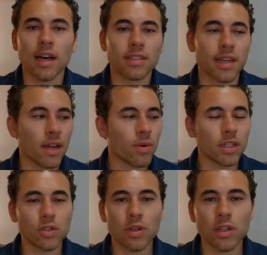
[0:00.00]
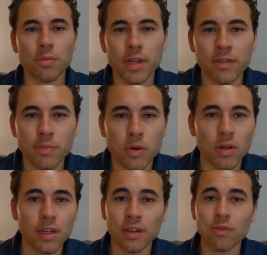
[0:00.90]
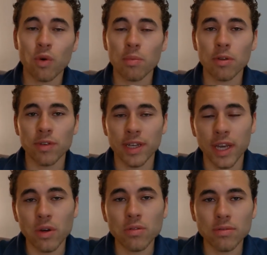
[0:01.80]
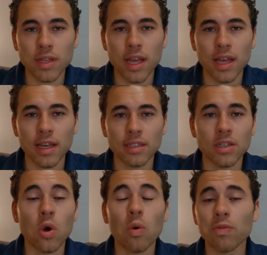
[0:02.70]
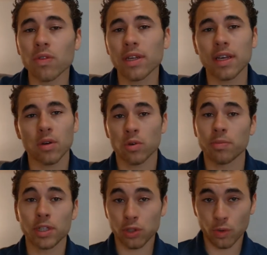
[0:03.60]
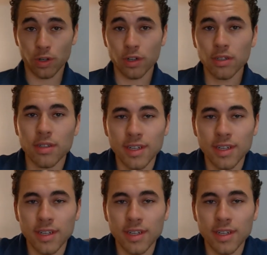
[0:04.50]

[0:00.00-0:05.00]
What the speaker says: Today I want to do a little bit of a more informal video, and hopefully it will be shorter.